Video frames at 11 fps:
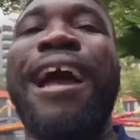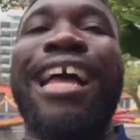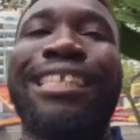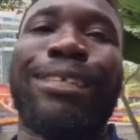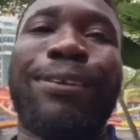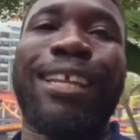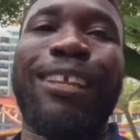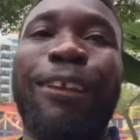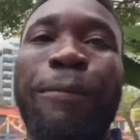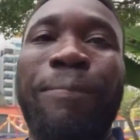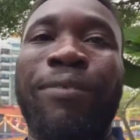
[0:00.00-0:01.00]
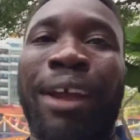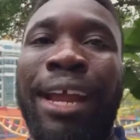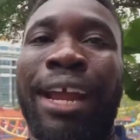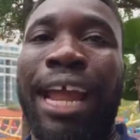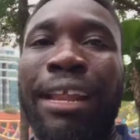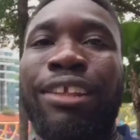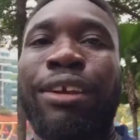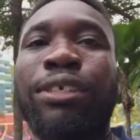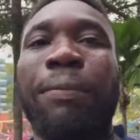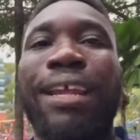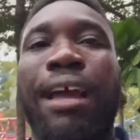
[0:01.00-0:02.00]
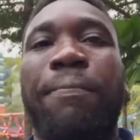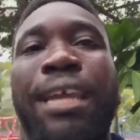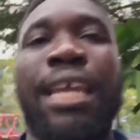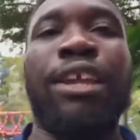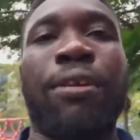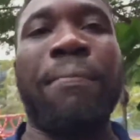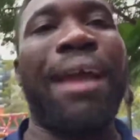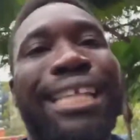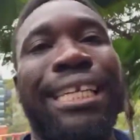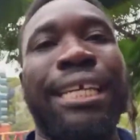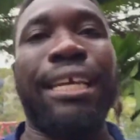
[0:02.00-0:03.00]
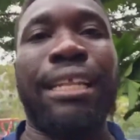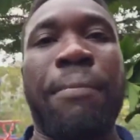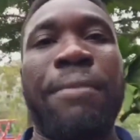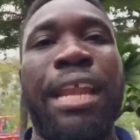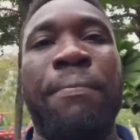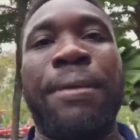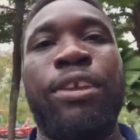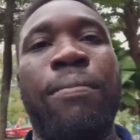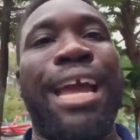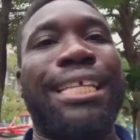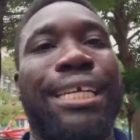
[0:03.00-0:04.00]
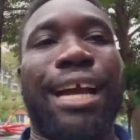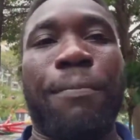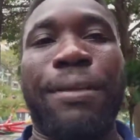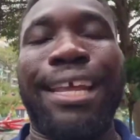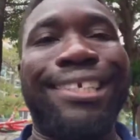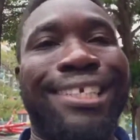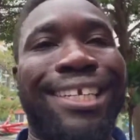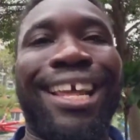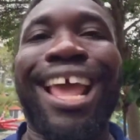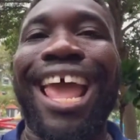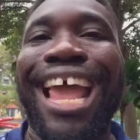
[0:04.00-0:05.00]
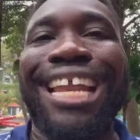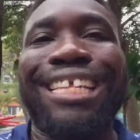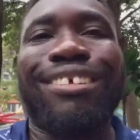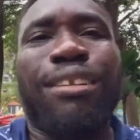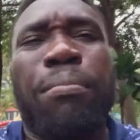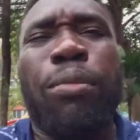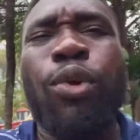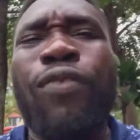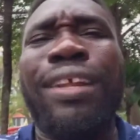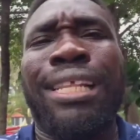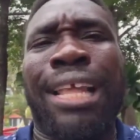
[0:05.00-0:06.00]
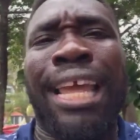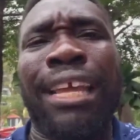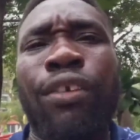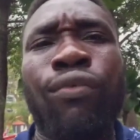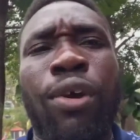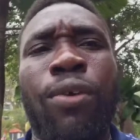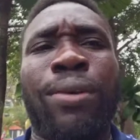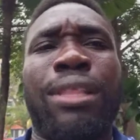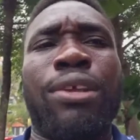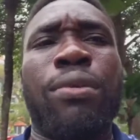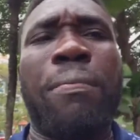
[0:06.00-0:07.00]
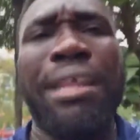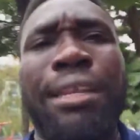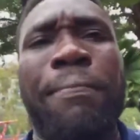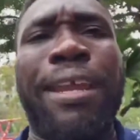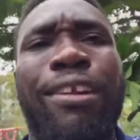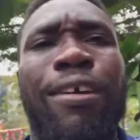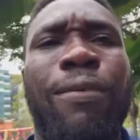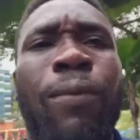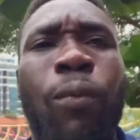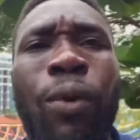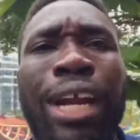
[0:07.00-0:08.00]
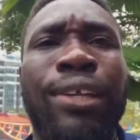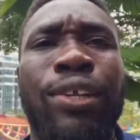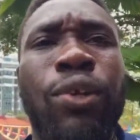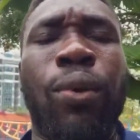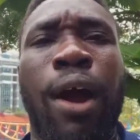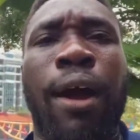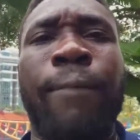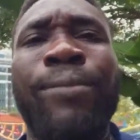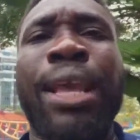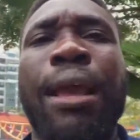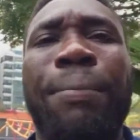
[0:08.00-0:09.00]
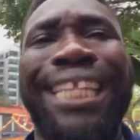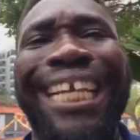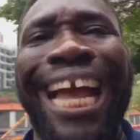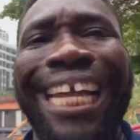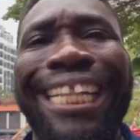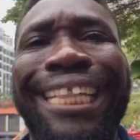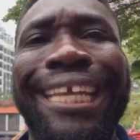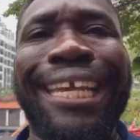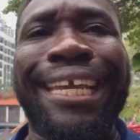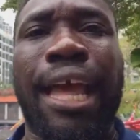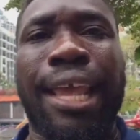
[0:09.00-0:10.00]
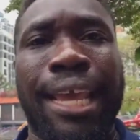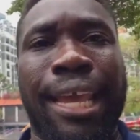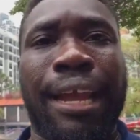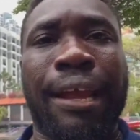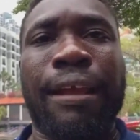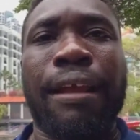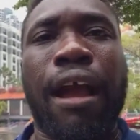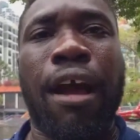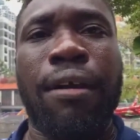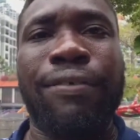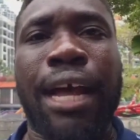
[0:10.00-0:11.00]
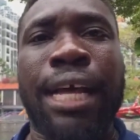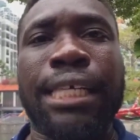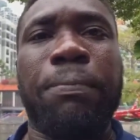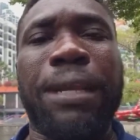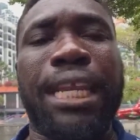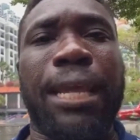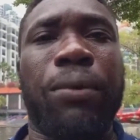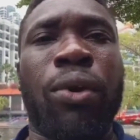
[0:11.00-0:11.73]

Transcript: And so can you, right? And those may not be your magic. That may not be your magic combination. And that's going to move and grow with you depending on where you are. But the idea here of us being able